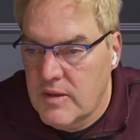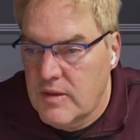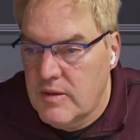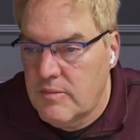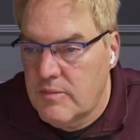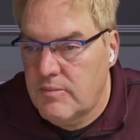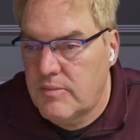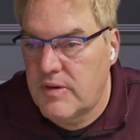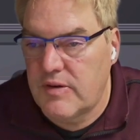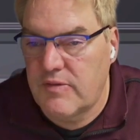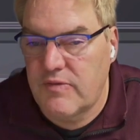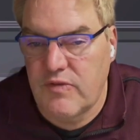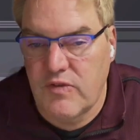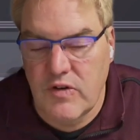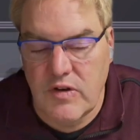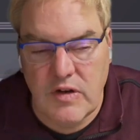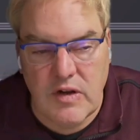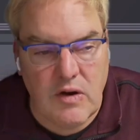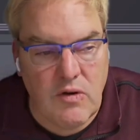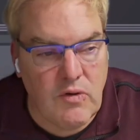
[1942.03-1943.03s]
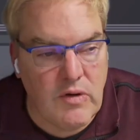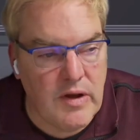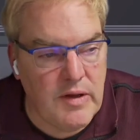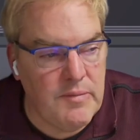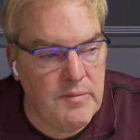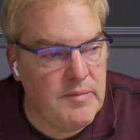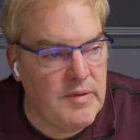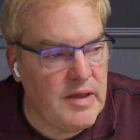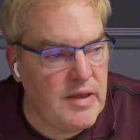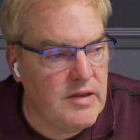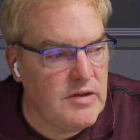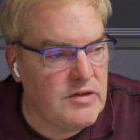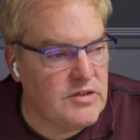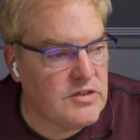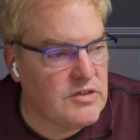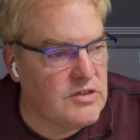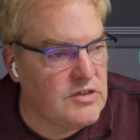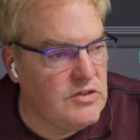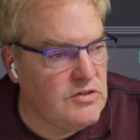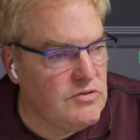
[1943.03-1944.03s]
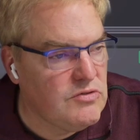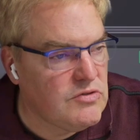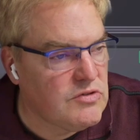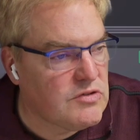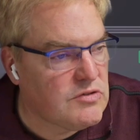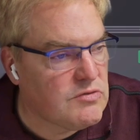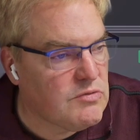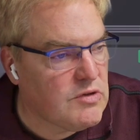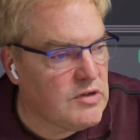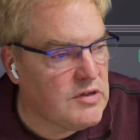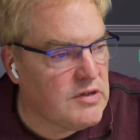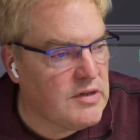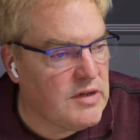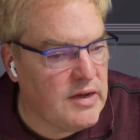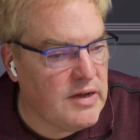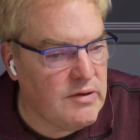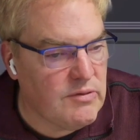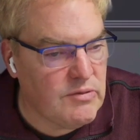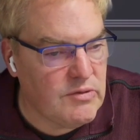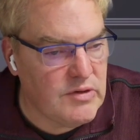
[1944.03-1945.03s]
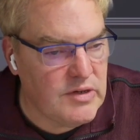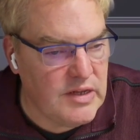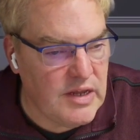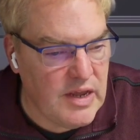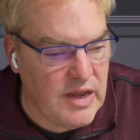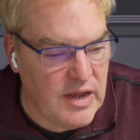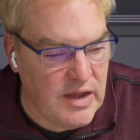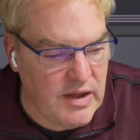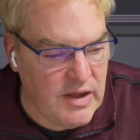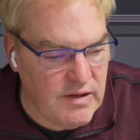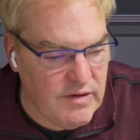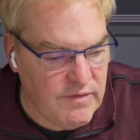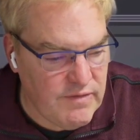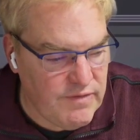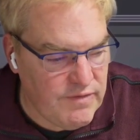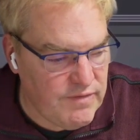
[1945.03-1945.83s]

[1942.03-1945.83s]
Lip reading: But for now, I may just use one I already have.